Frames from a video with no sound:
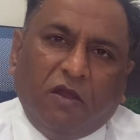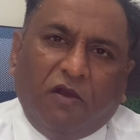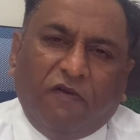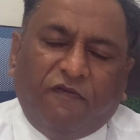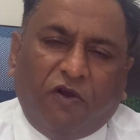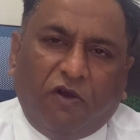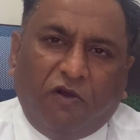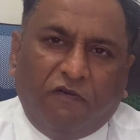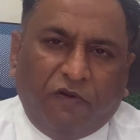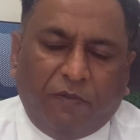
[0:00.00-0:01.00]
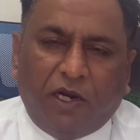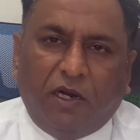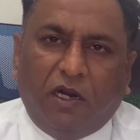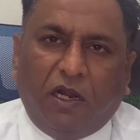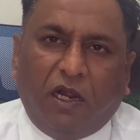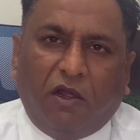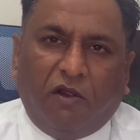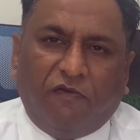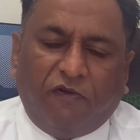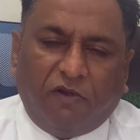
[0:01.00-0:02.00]
For women
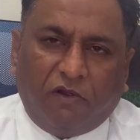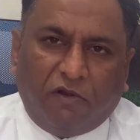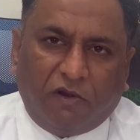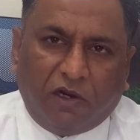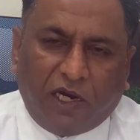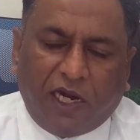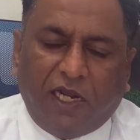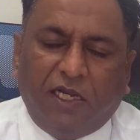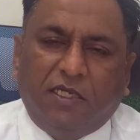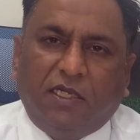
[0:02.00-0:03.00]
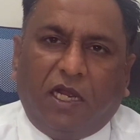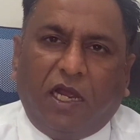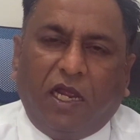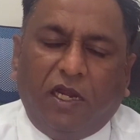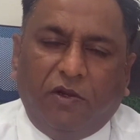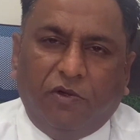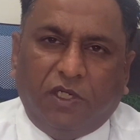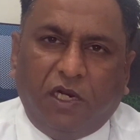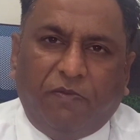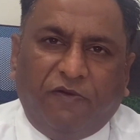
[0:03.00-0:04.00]
or for ladies, I
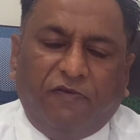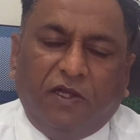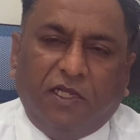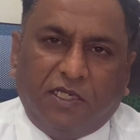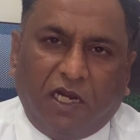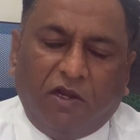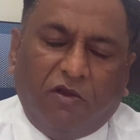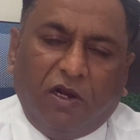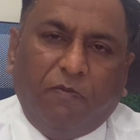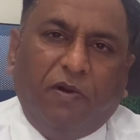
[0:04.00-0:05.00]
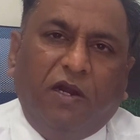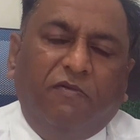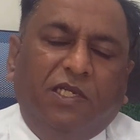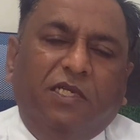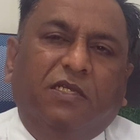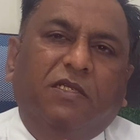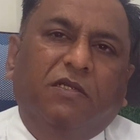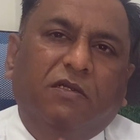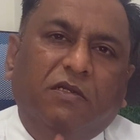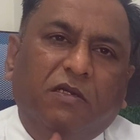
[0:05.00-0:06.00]
usually prefer the silicone implant, which
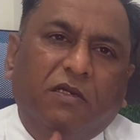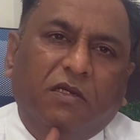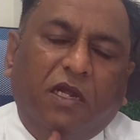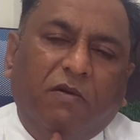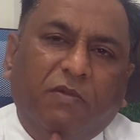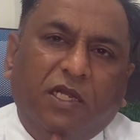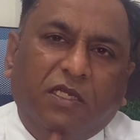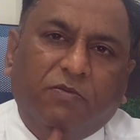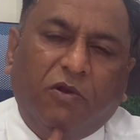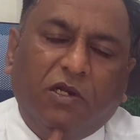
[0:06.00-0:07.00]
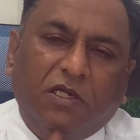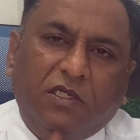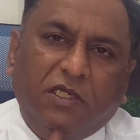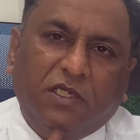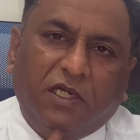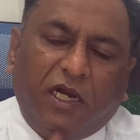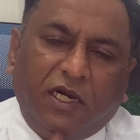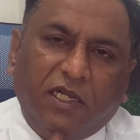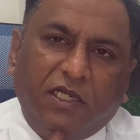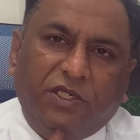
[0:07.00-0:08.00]
is done by a small incision
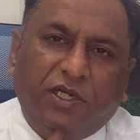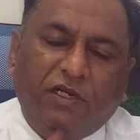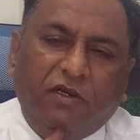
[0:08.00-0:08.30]
under the chin,